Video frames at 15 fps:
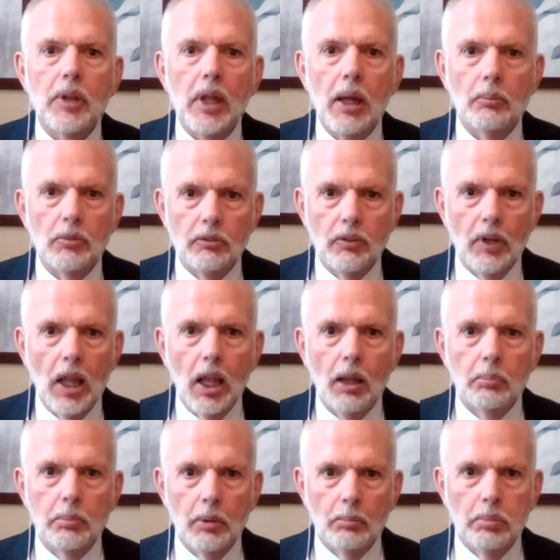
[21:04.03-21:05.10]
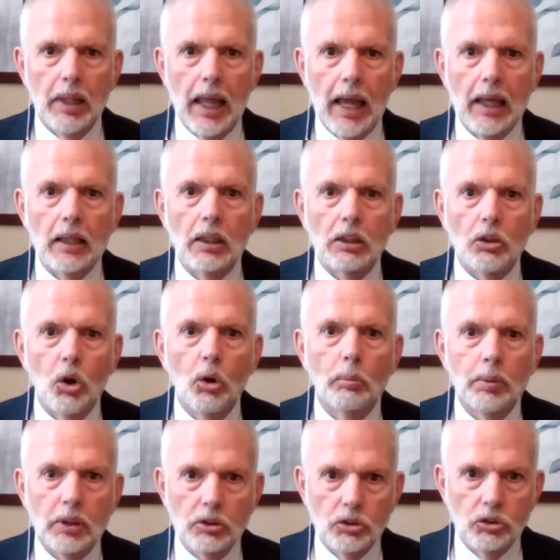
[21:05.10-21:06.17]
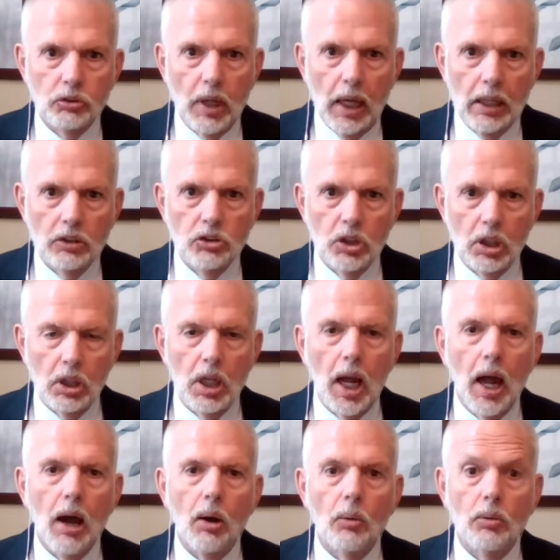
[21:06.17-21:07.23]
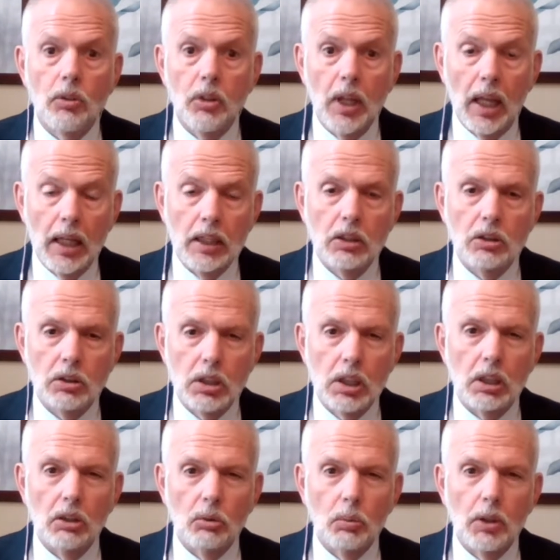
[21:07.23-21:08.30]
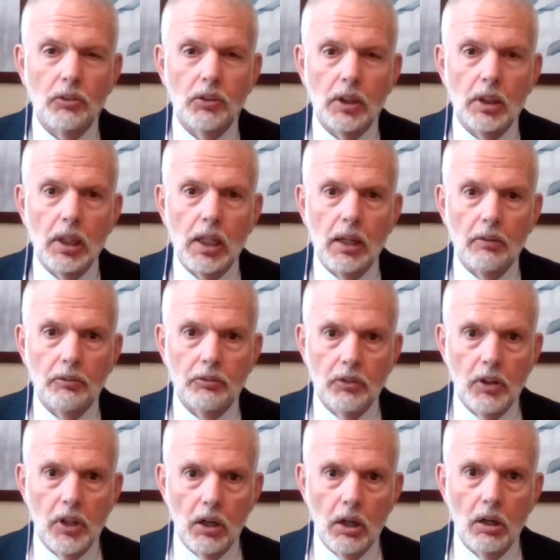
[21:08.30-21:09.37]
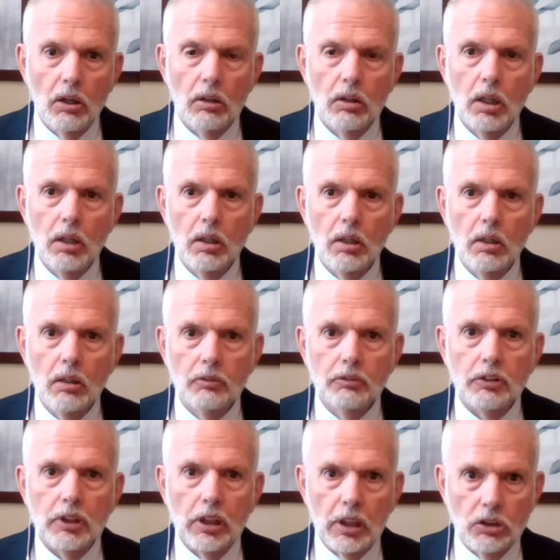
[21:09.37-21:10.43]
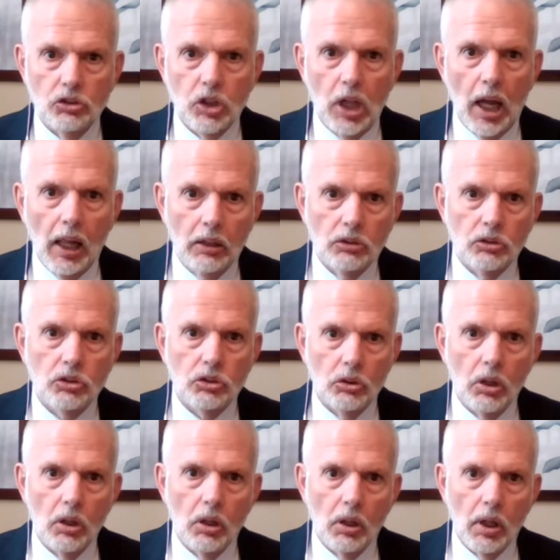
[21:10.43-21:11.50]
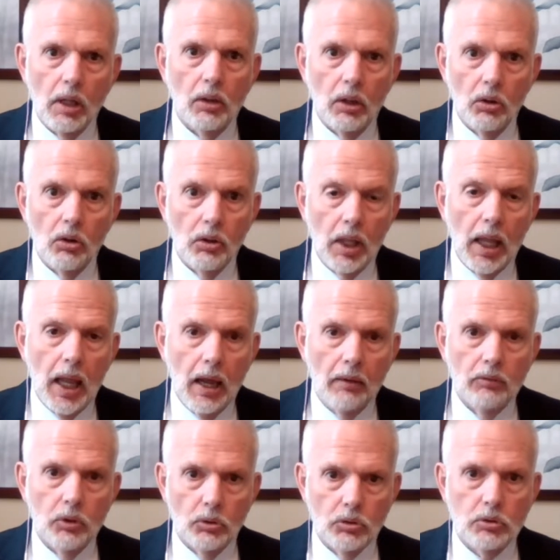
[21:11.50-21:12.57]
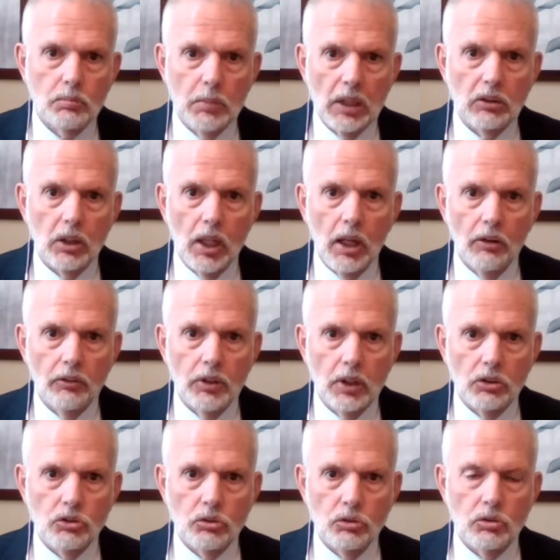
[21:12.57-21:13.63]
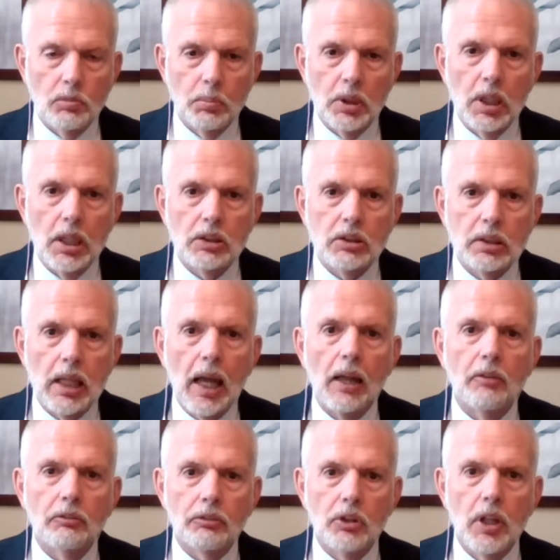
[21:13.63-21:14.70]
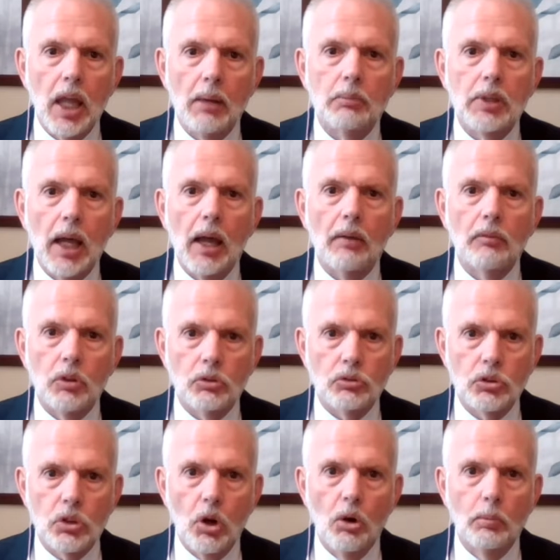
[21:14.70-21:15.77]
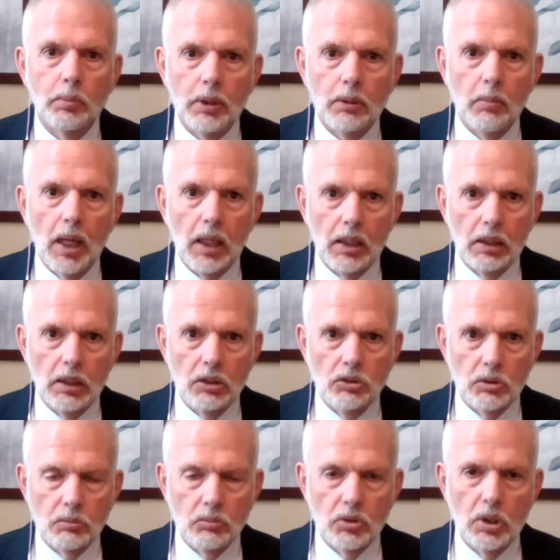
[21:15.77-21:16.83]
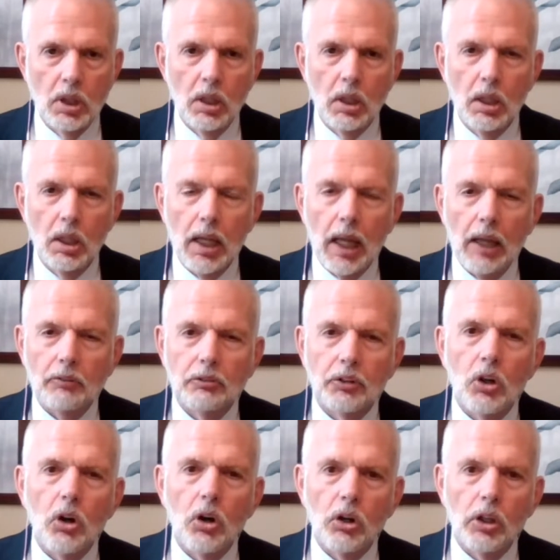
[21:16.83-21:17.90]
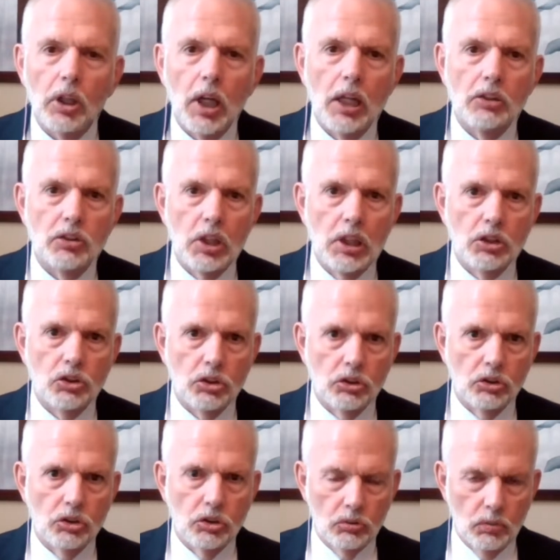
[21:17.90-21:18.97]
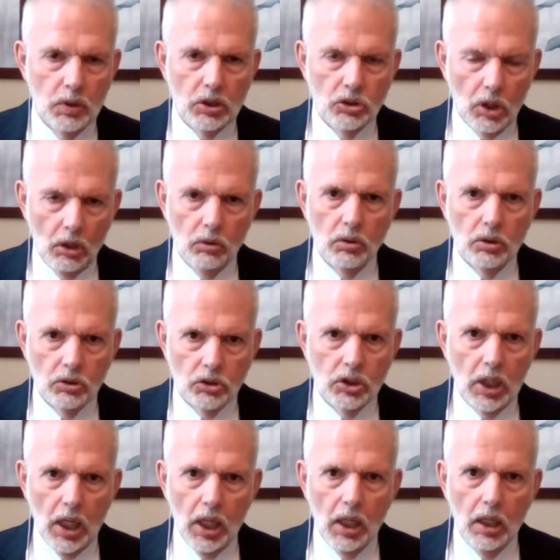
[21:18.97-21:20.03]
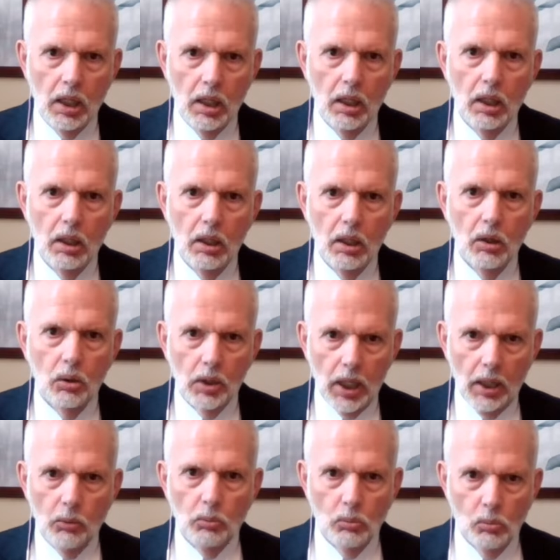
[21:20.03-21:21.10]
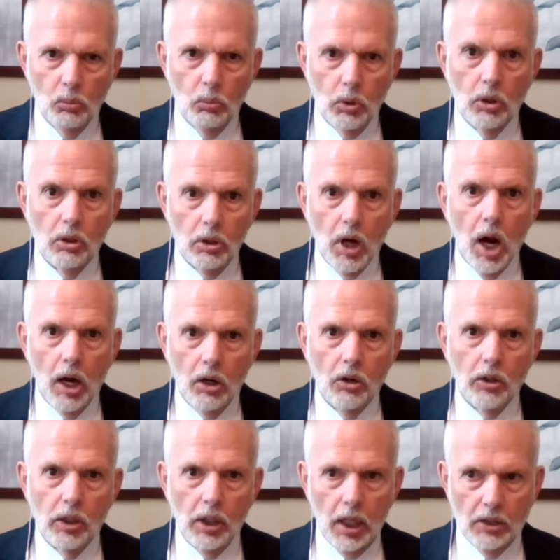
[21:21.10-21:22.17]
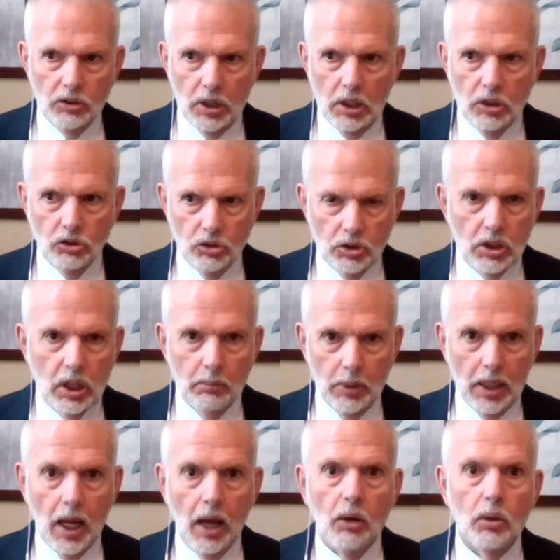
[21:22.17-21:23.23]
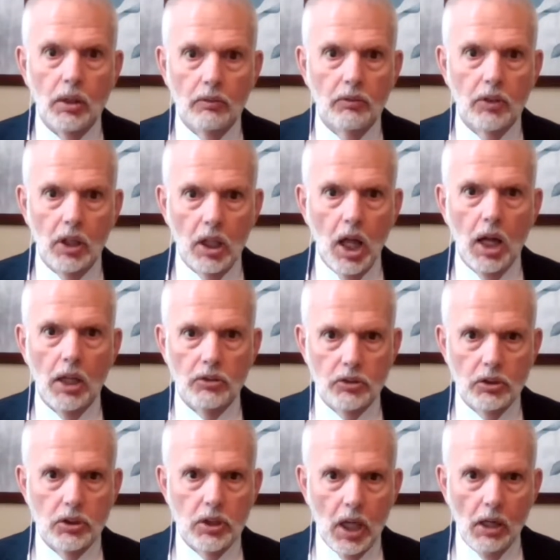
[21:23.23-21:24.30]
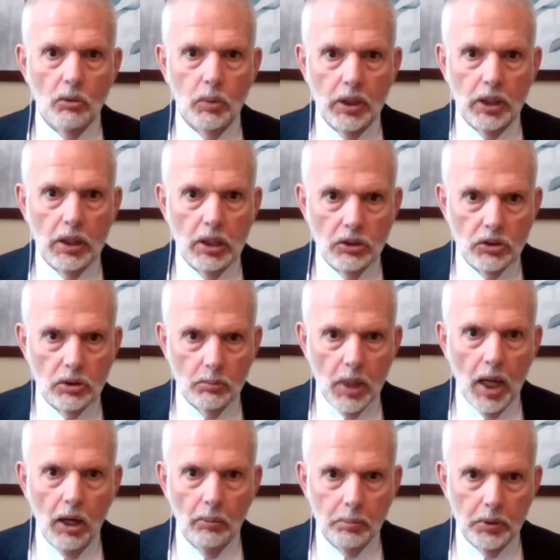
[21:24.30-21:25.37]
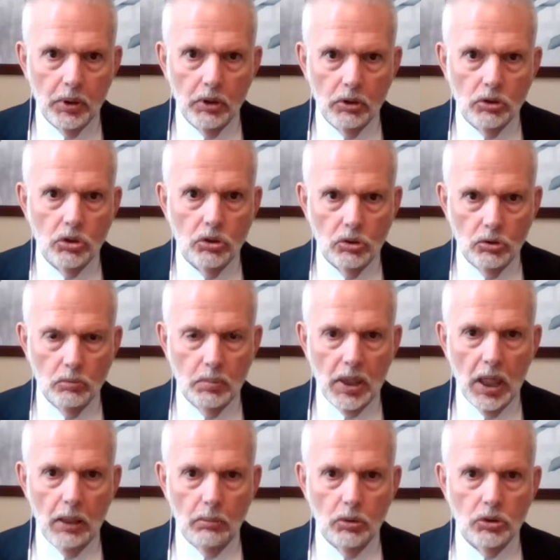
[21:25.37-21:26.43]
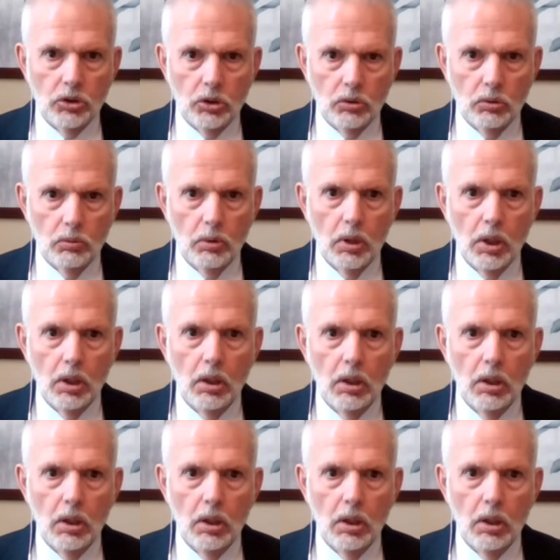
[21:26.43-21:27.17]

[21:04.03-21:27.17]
them develop a plan, a coping strategy on how they could deal with it if they're feeling challenged or they have those mental health issues. But it's for them to have those coping mechanisms, and for organizations to reach out and say, okay, our organization's coming out of the closet, Doug. We need some help here to be able to